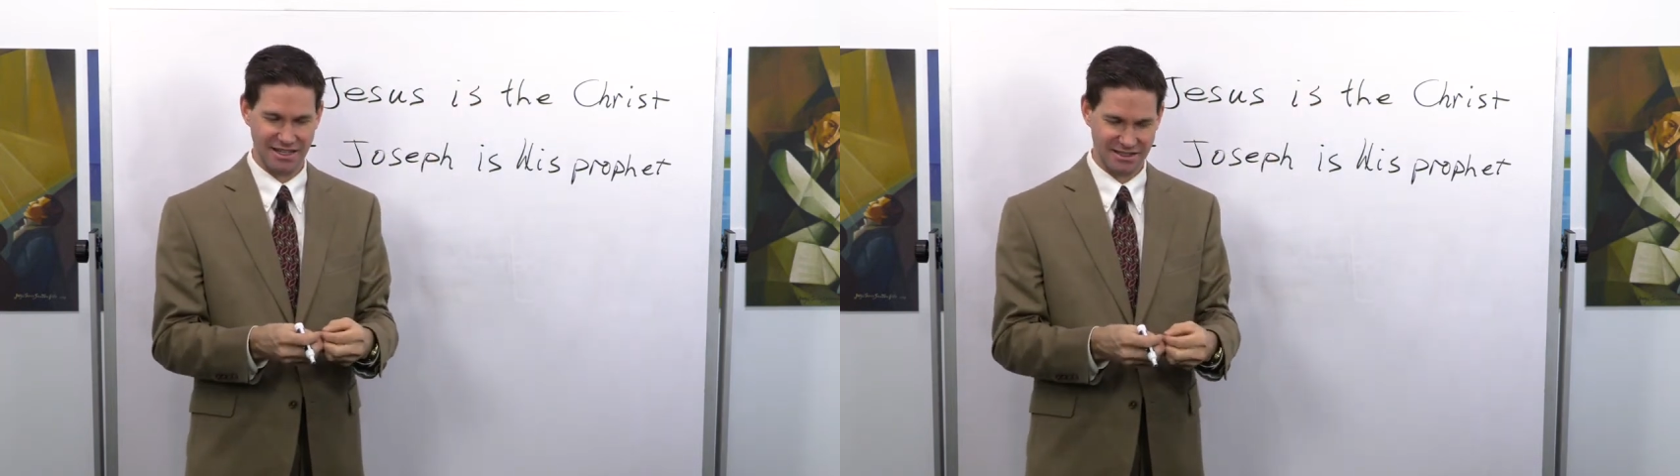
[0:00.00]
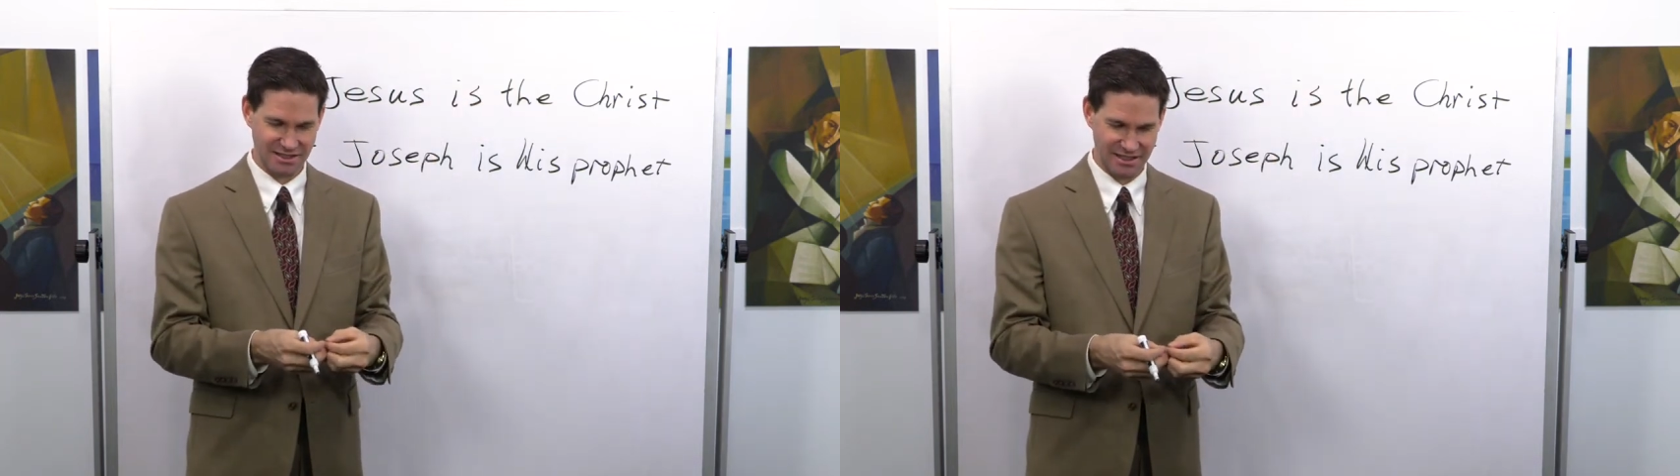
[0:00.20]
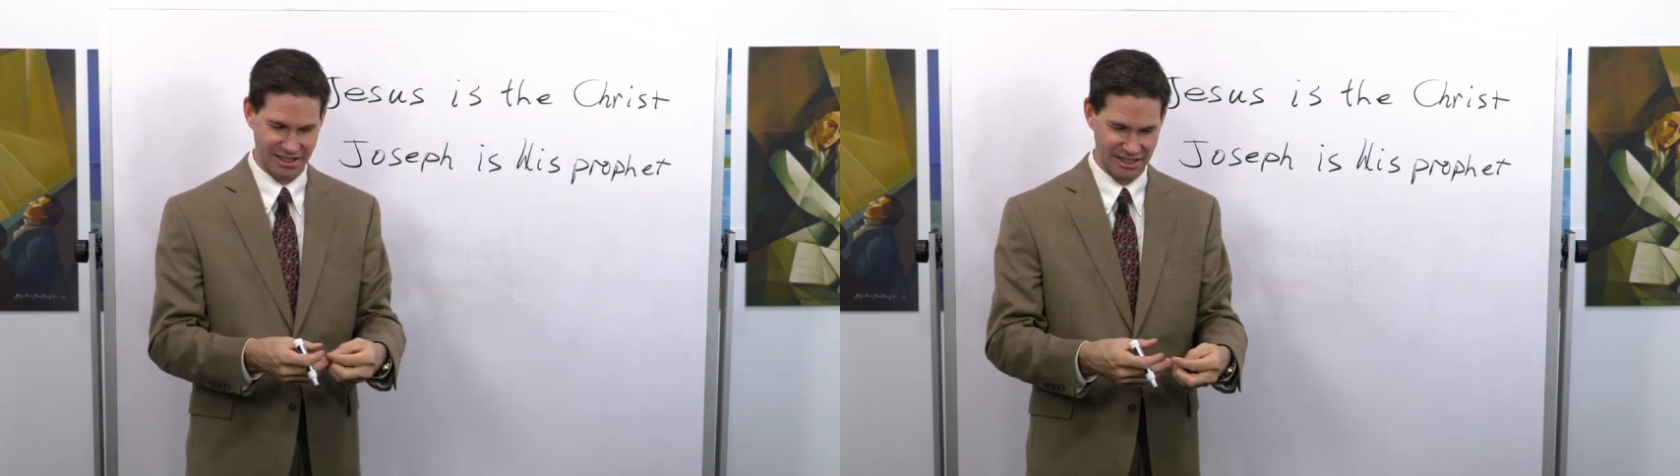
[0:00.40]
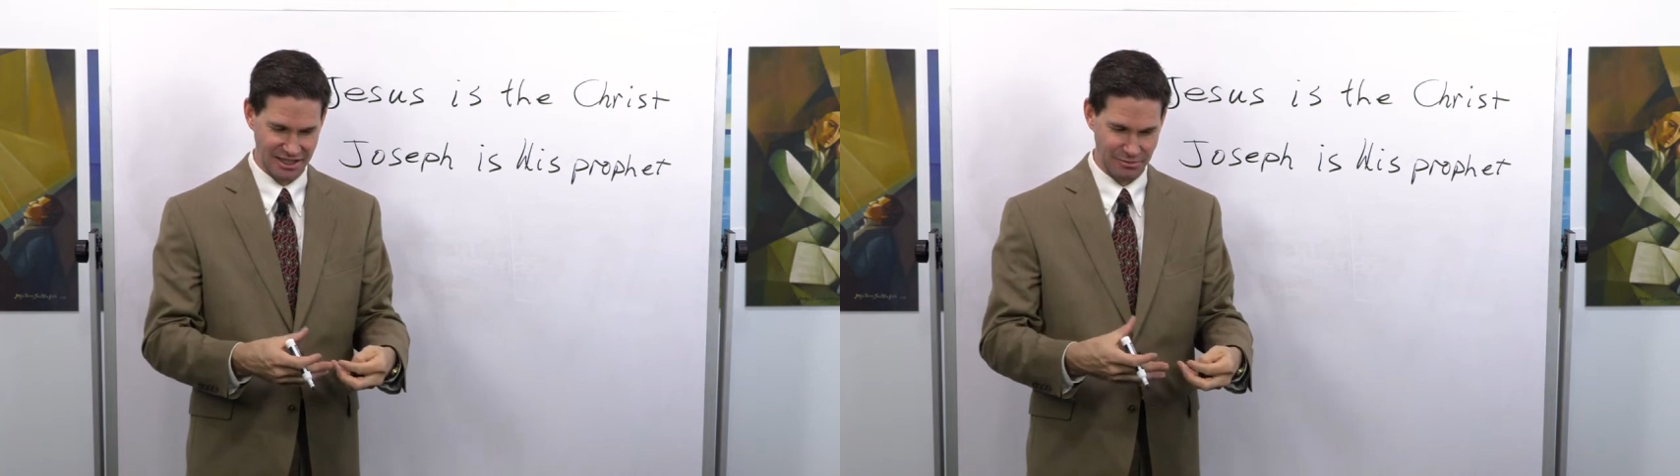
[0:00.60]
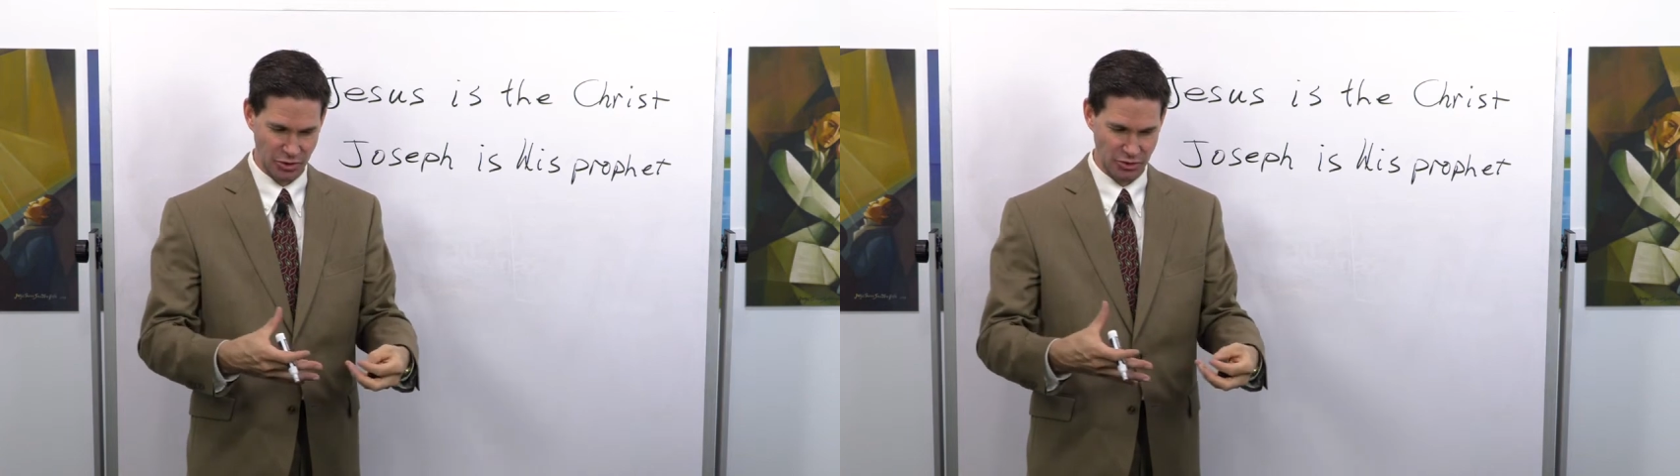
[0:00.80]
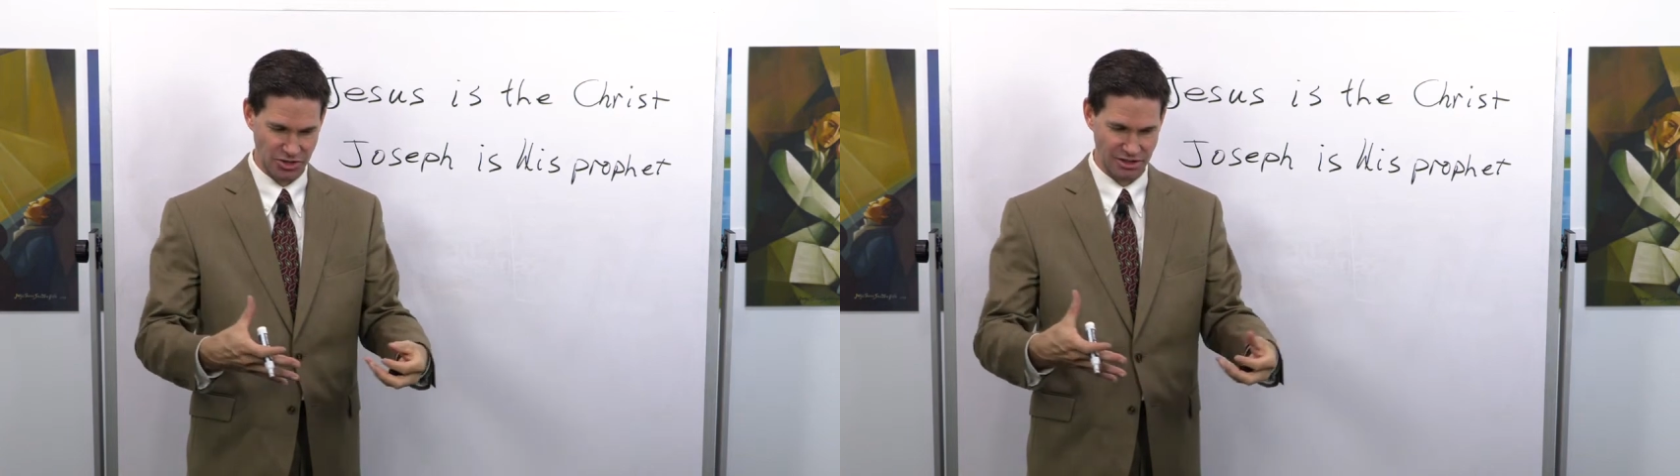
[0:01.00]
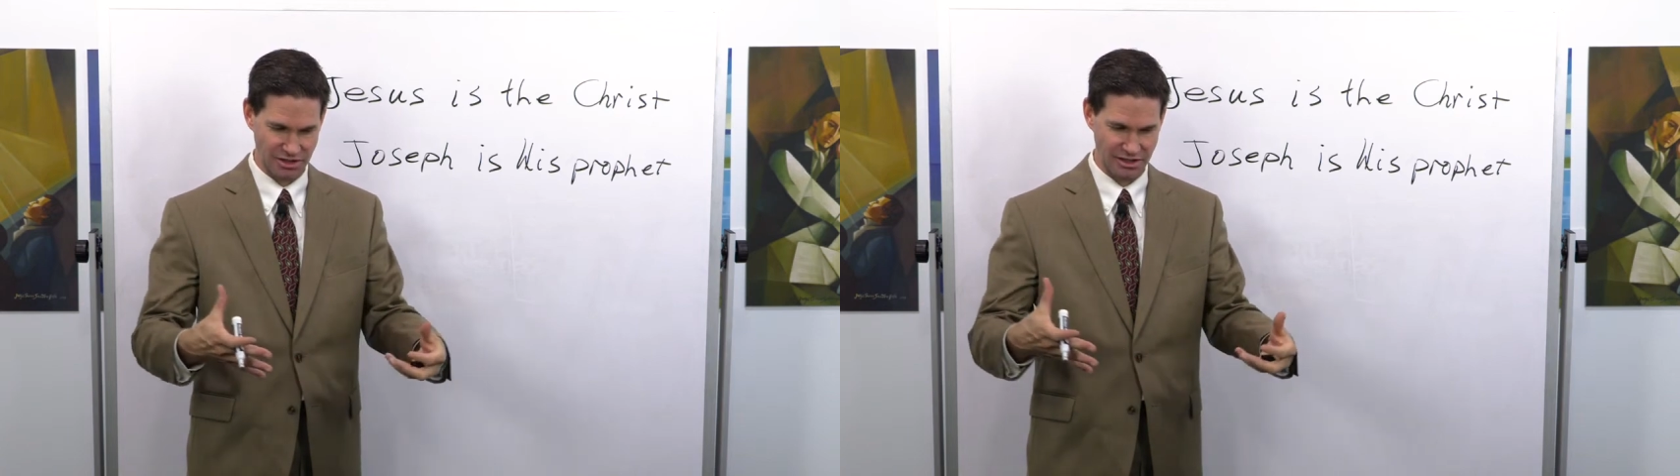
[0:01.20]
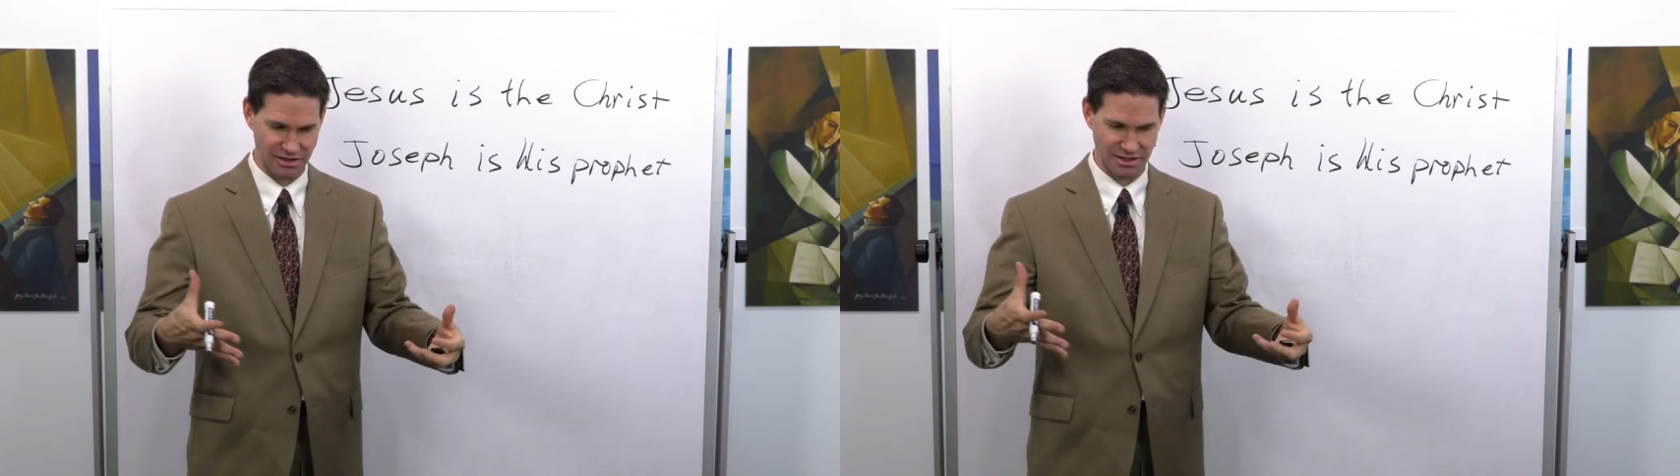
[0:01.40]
setting in motion